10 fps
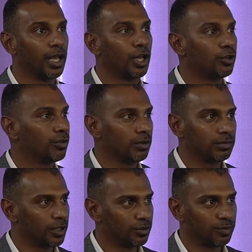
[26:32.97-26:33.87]

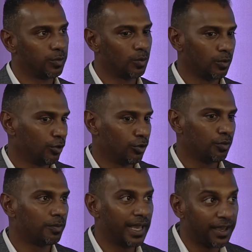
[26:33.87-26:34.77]
you
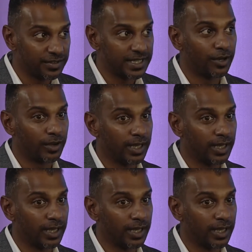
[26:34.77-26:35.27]
may have said, okay,